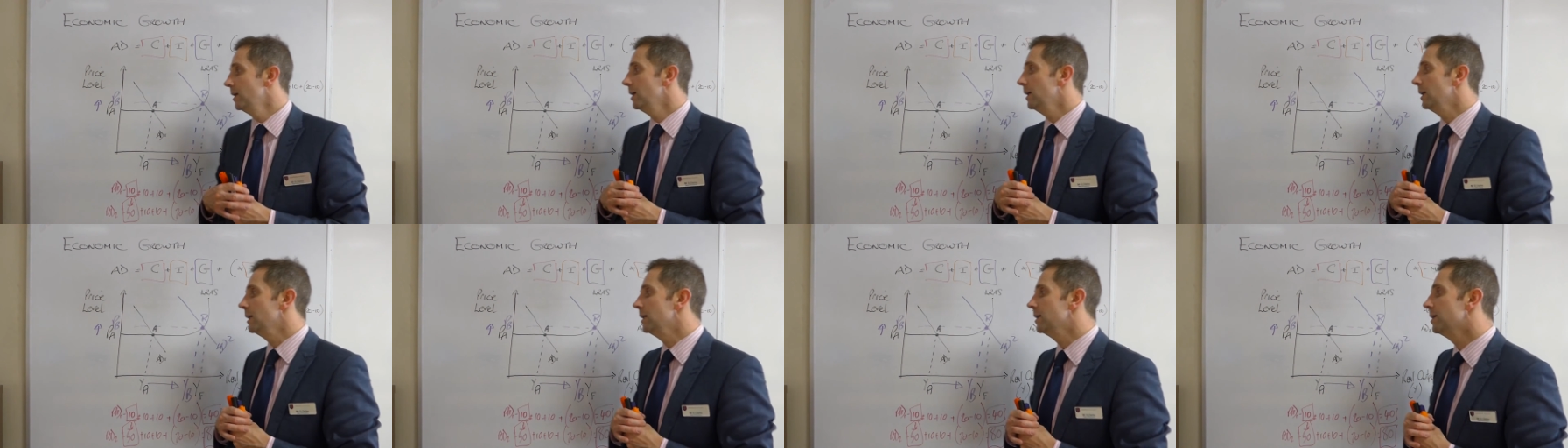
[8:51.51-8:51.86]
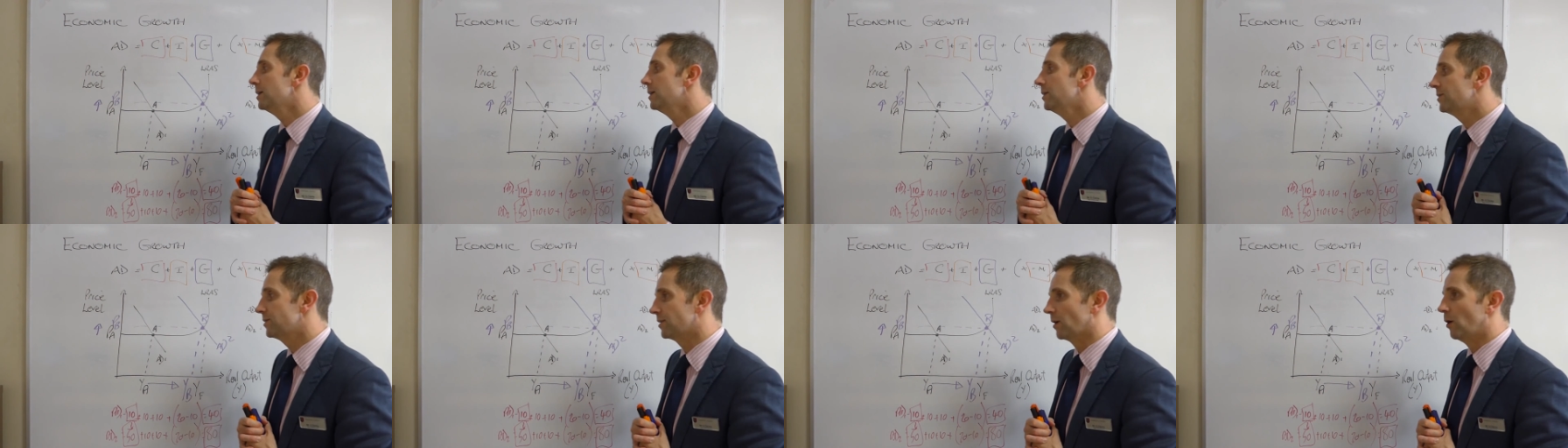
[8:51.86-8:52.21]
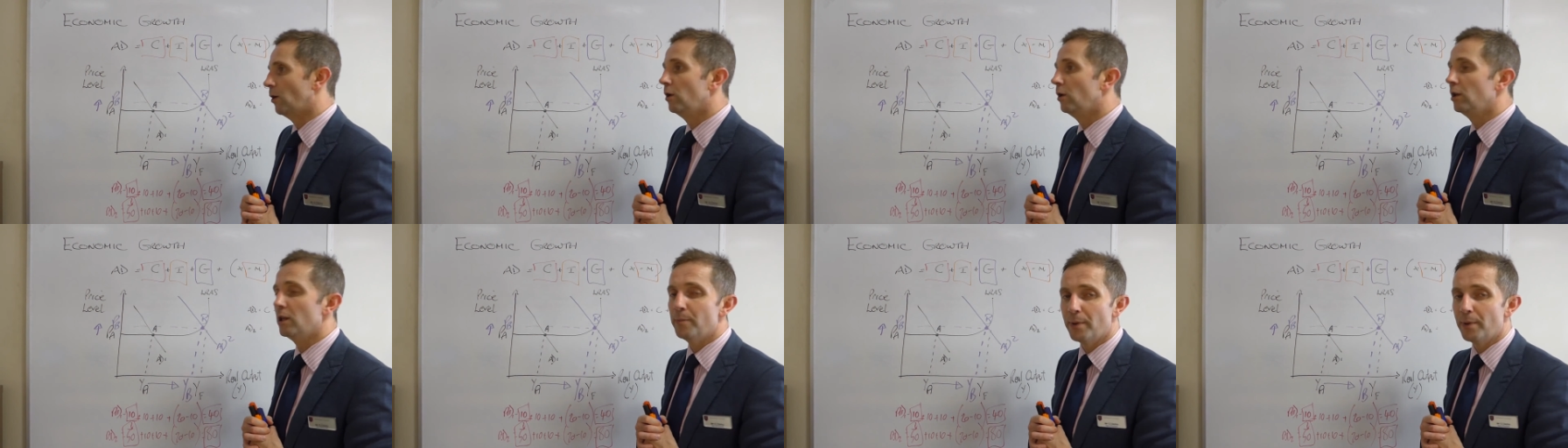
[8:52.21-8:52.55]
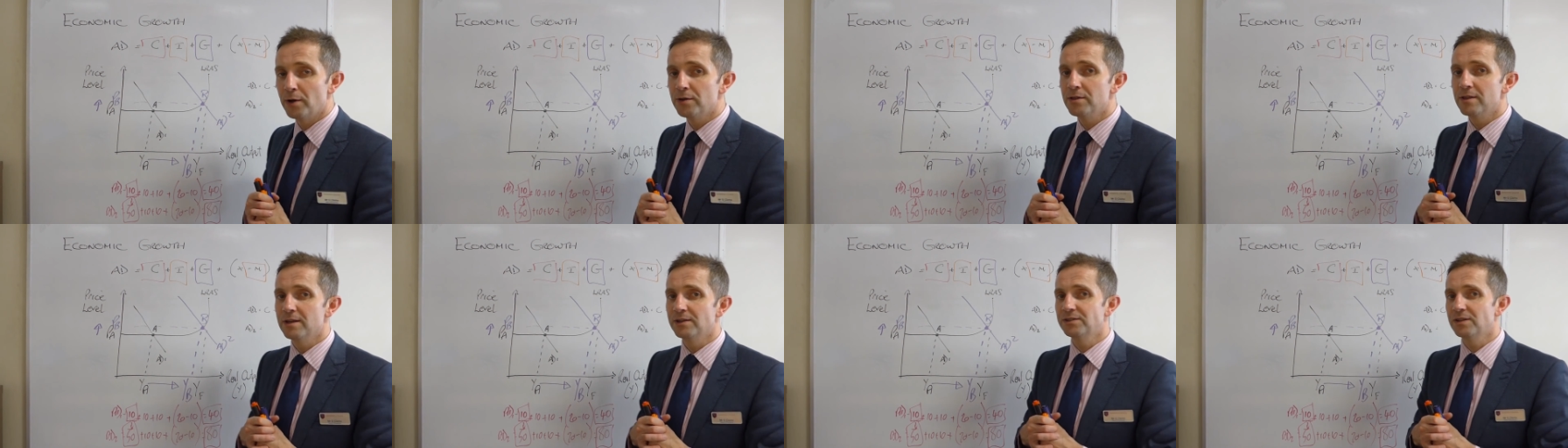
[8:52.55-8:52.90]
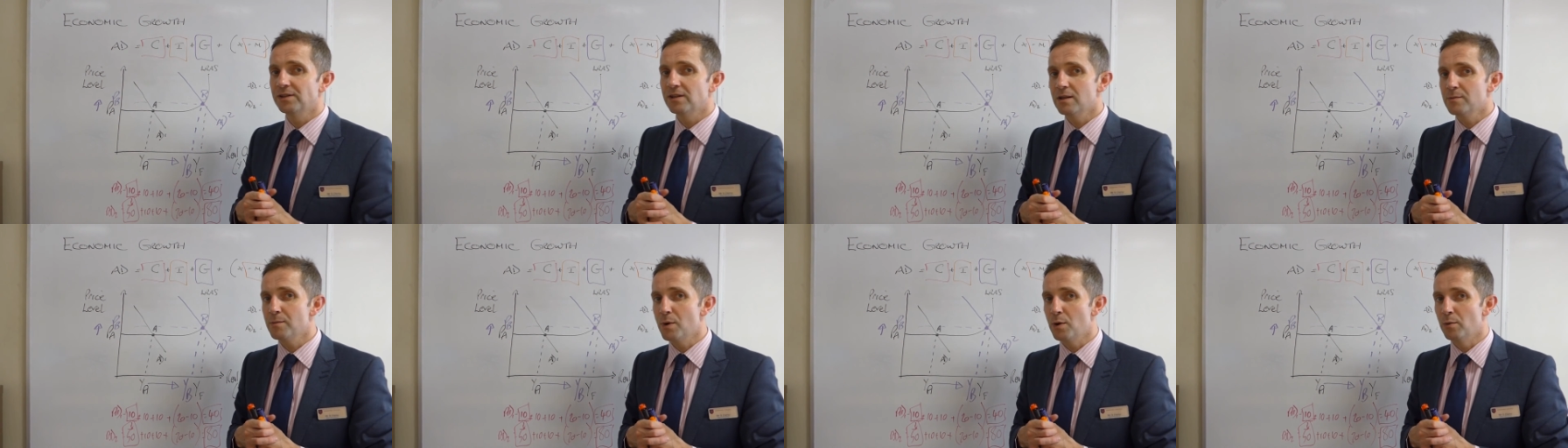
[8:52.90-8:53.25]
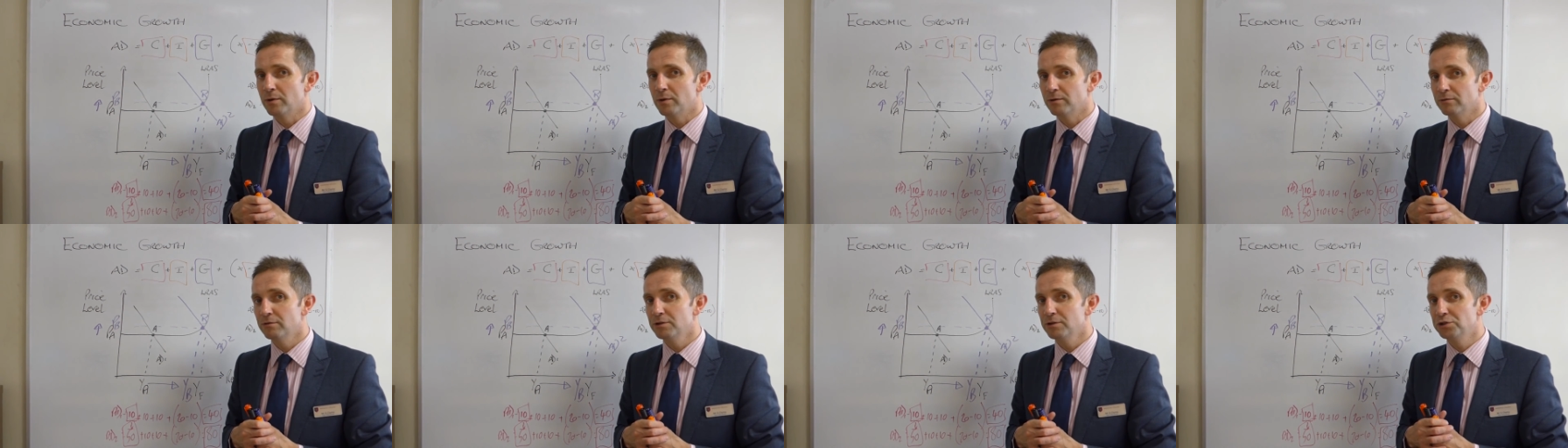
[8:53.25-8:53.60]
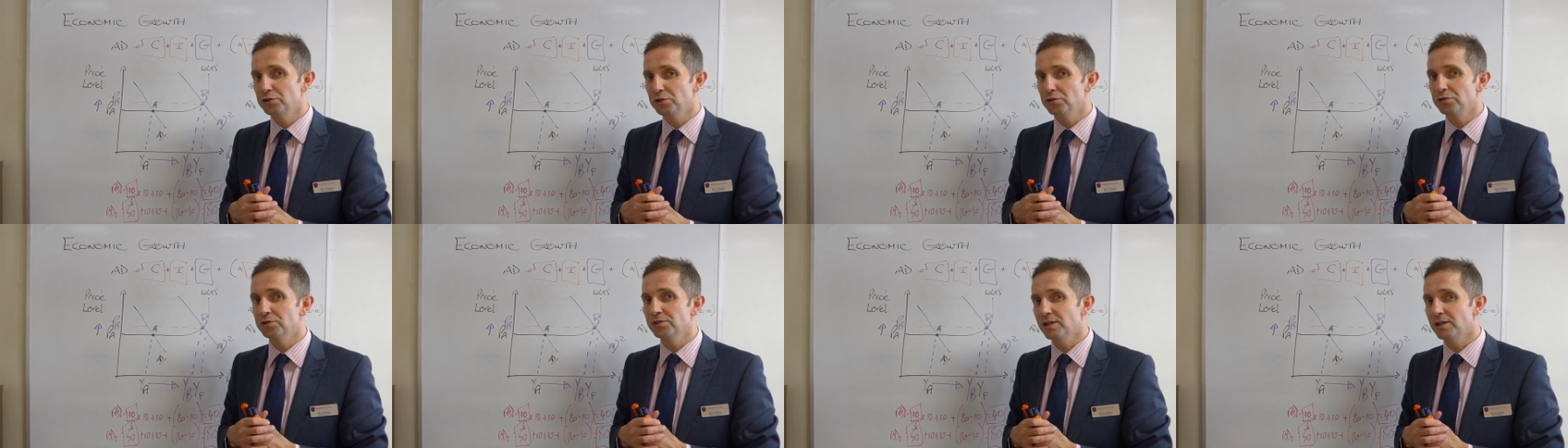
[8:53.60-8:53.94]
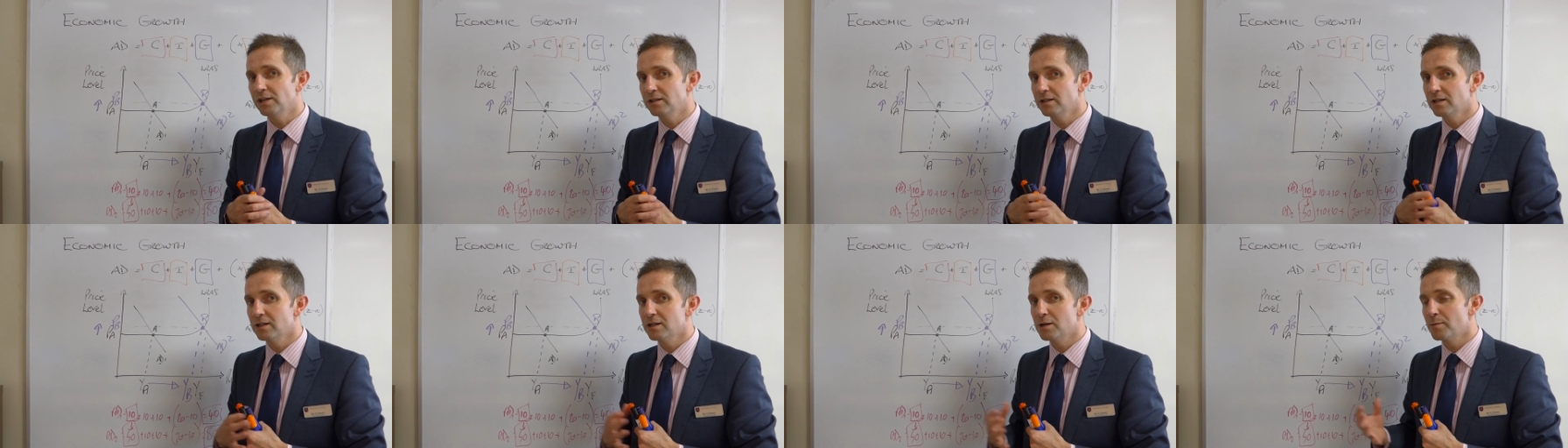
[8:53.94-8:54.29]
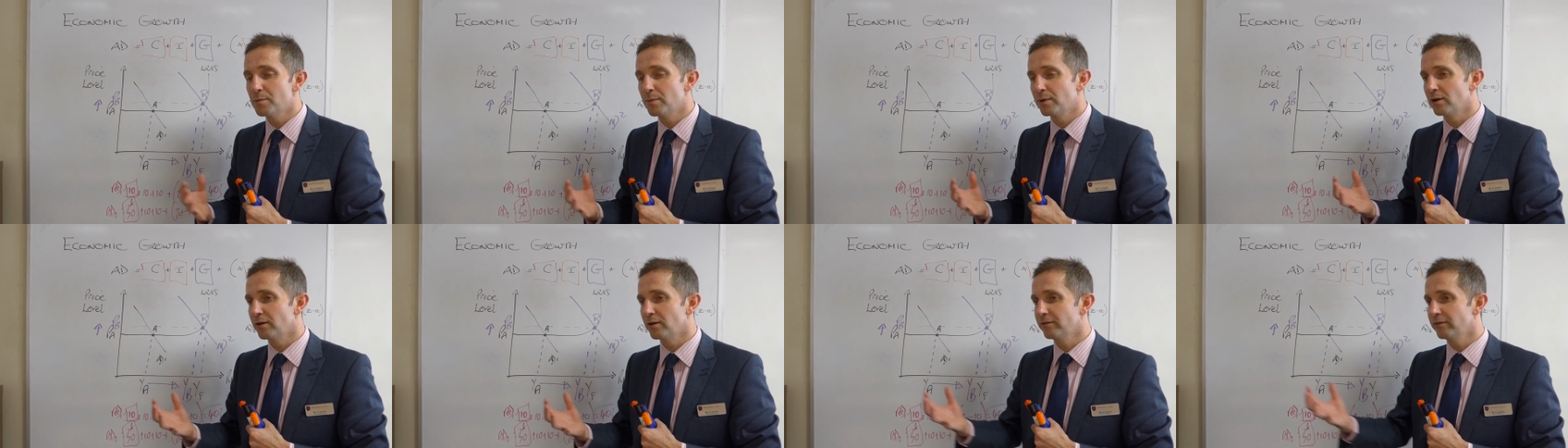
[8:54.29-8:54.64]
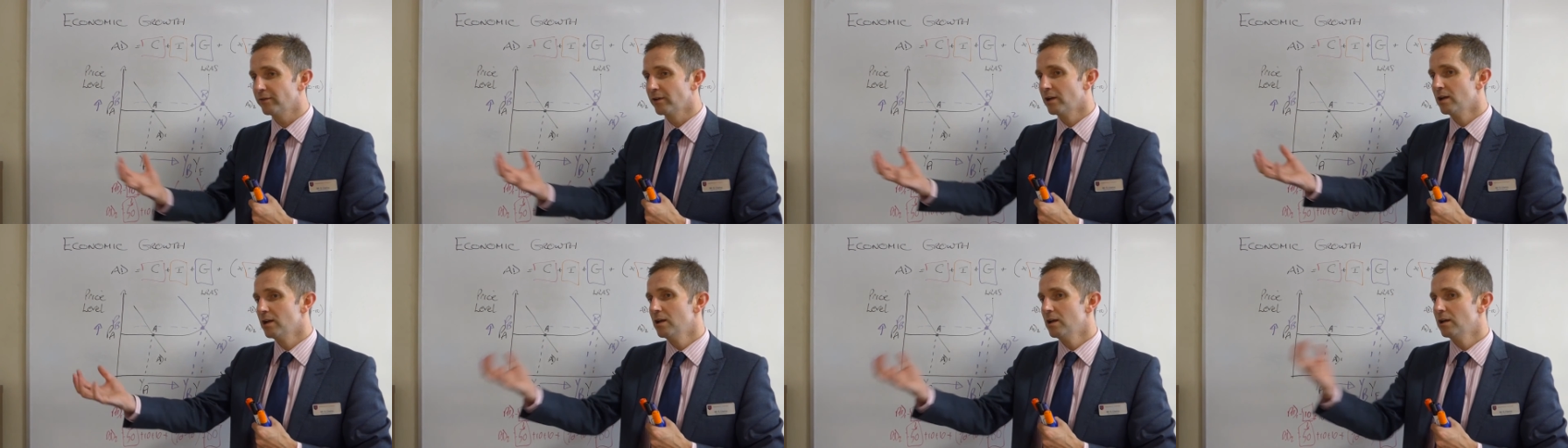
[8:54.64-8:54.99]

is all about this at the moment, reducing the number of